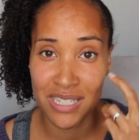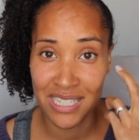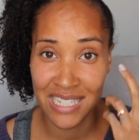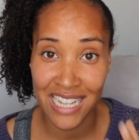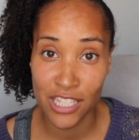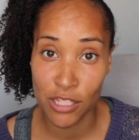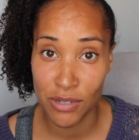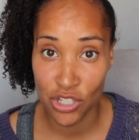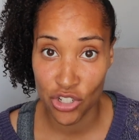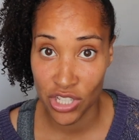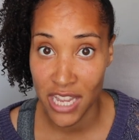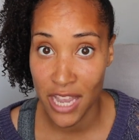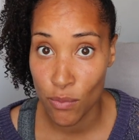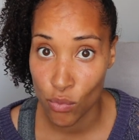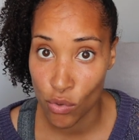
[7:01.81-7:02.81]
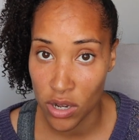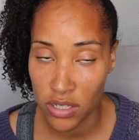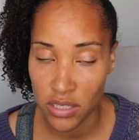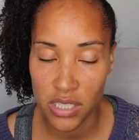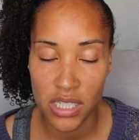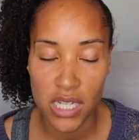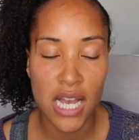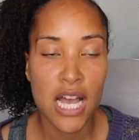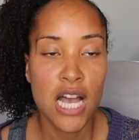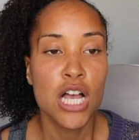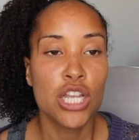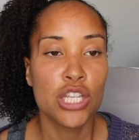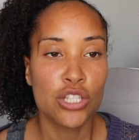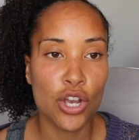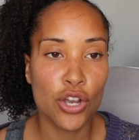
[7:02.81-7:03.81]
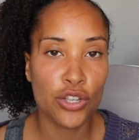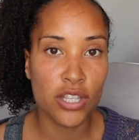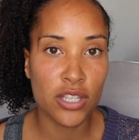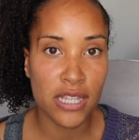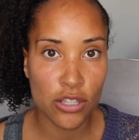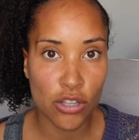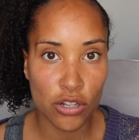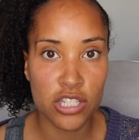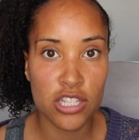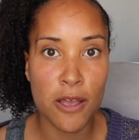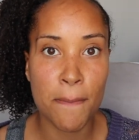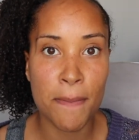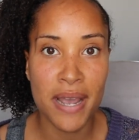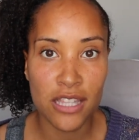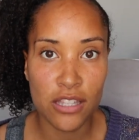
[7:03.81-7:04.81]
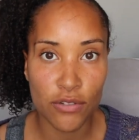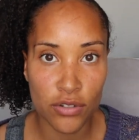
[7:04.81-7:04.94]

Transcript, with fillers: and the eczema is just getting worse. So the doctor made